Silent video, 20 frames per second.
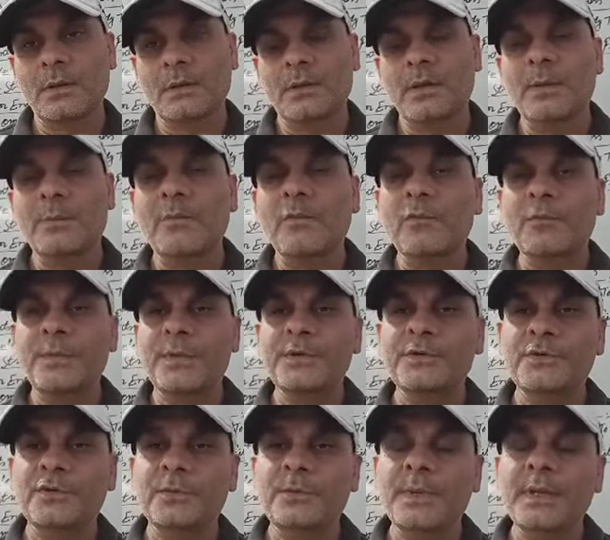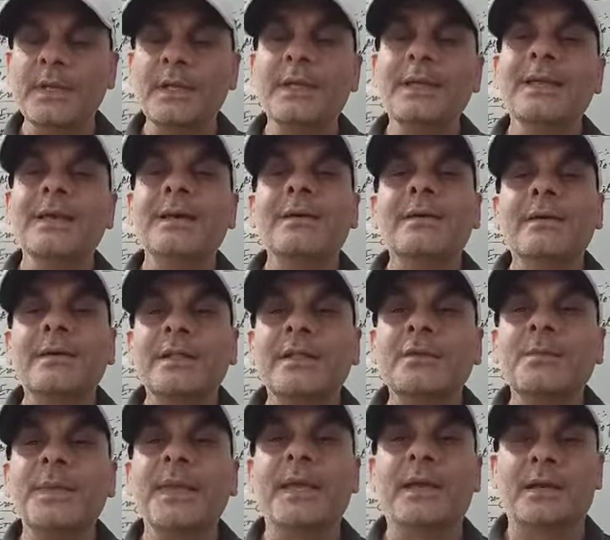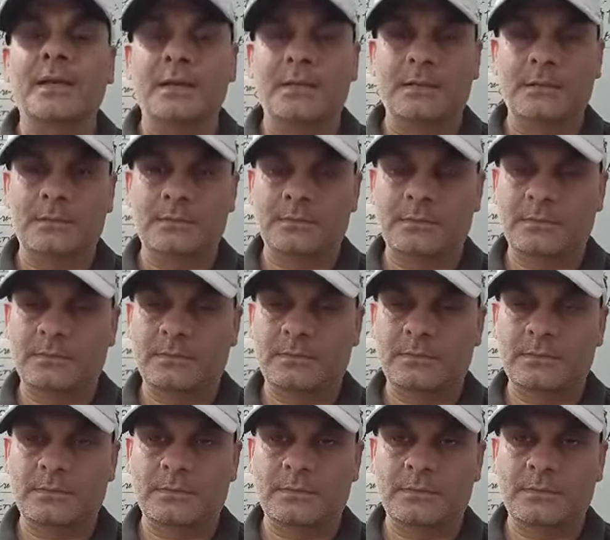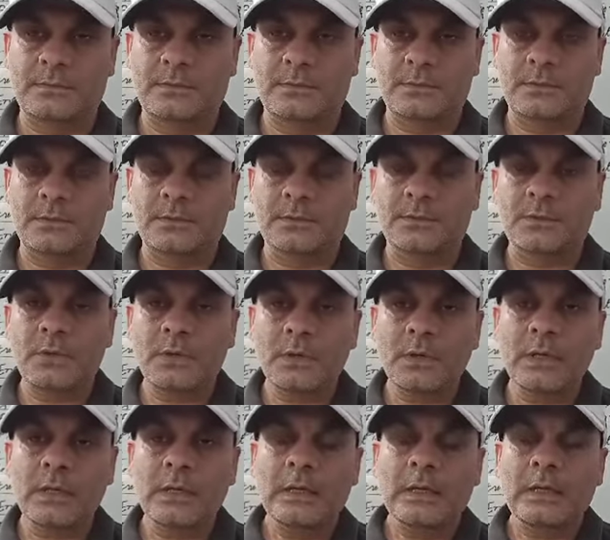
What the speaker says: The movement should be rhythmic. So,